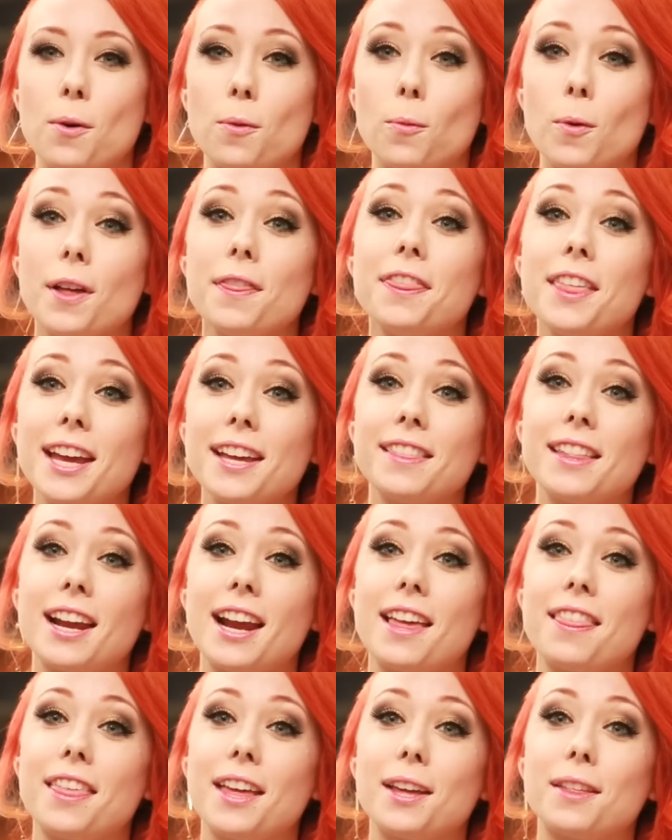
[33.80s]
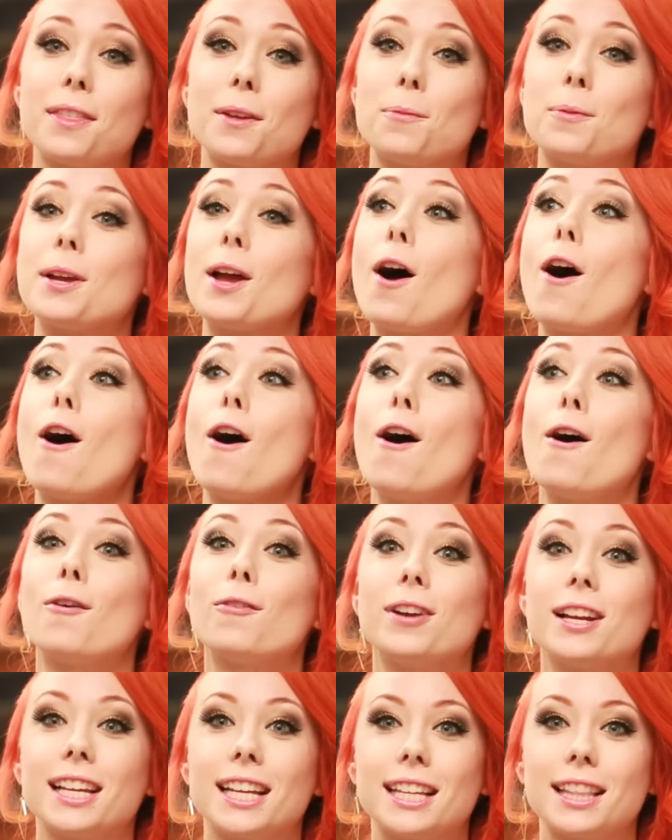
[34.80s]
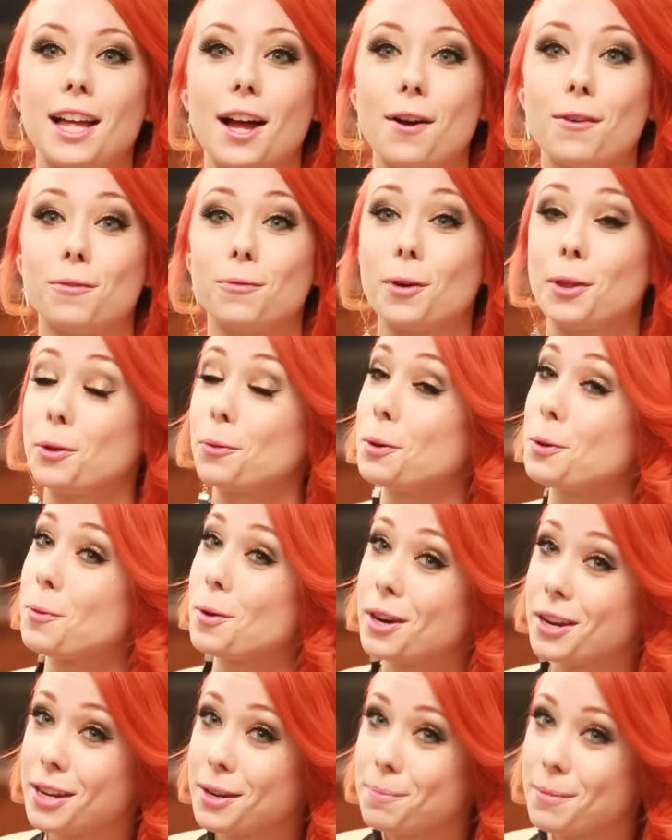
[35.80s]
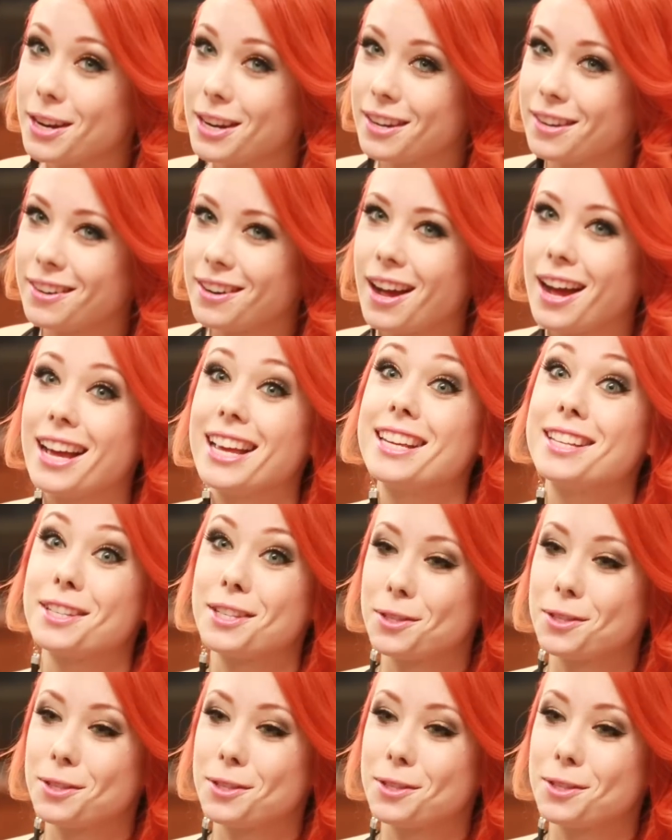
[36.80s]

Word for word: One thing that I think that we all really love, whether we want to admit it or not, is